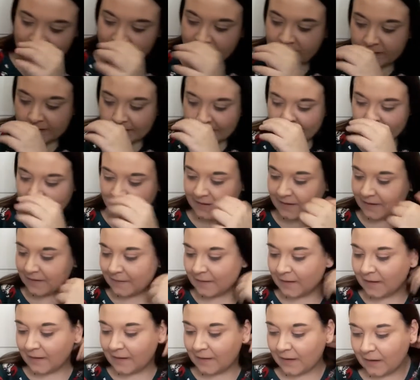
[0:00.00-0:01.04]
I'm
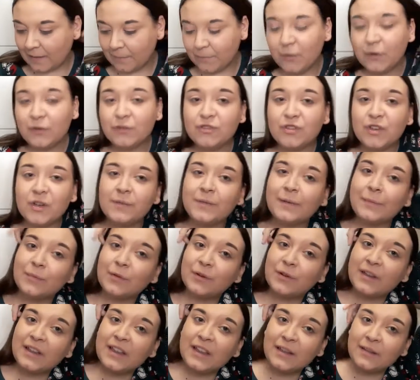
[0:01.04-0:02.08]
not sure if I'm
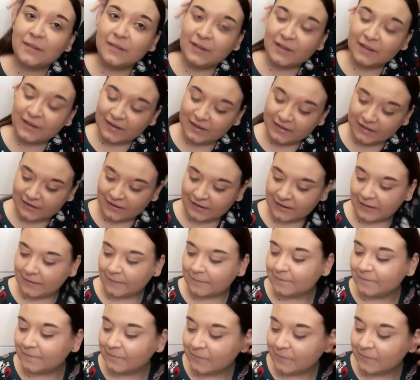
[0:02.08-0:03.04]
going to eat. Yeah.